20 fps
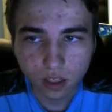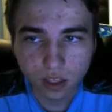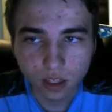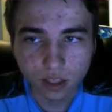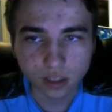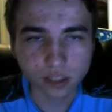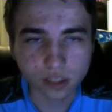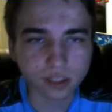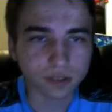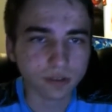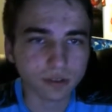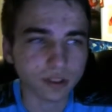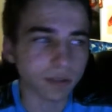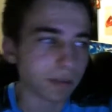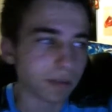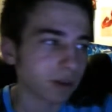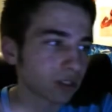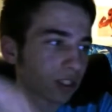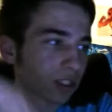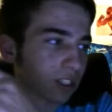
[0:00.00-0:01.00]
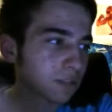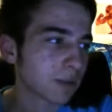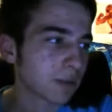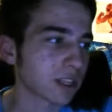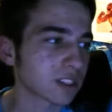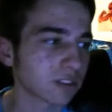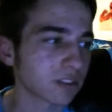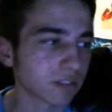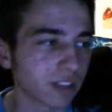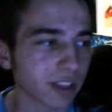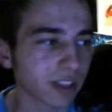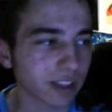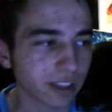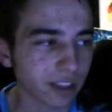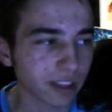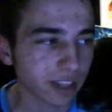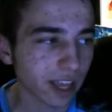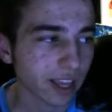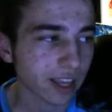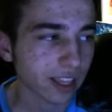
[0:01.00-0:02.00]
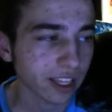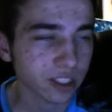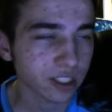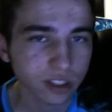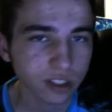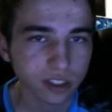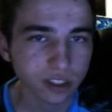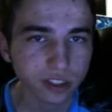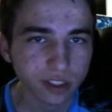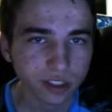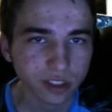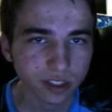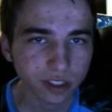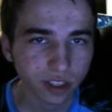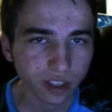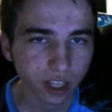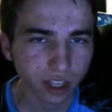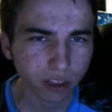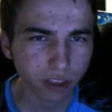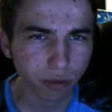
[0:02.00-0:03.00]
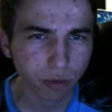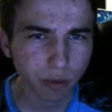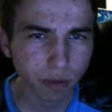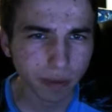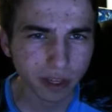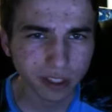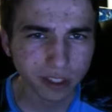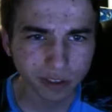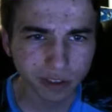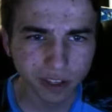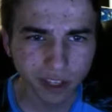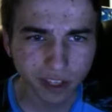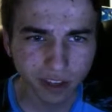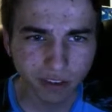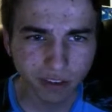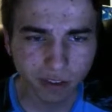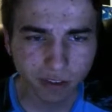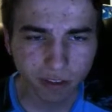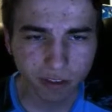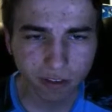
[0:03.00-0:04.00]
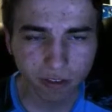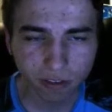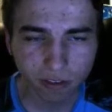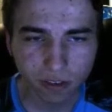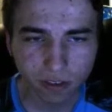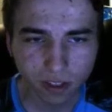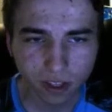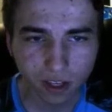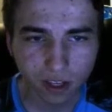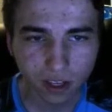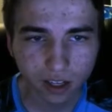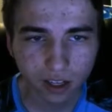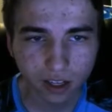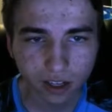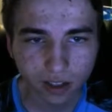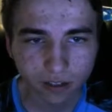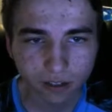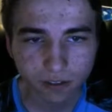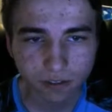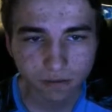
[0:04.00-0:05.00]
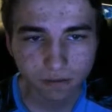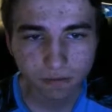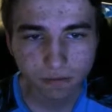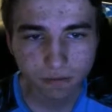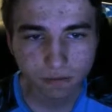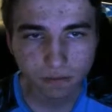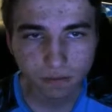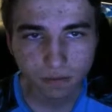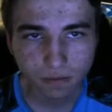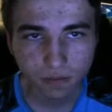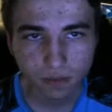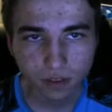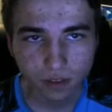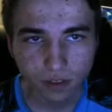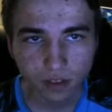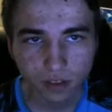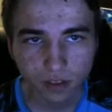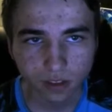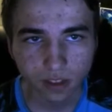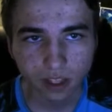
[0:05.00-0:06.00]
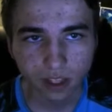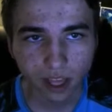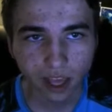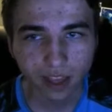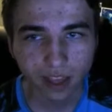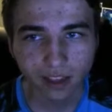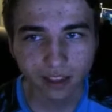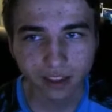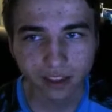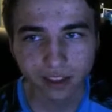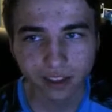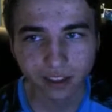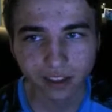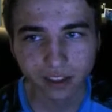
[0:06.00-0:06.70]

this is the most expensive thing in the deck. It's like $3 right now. Yeah, you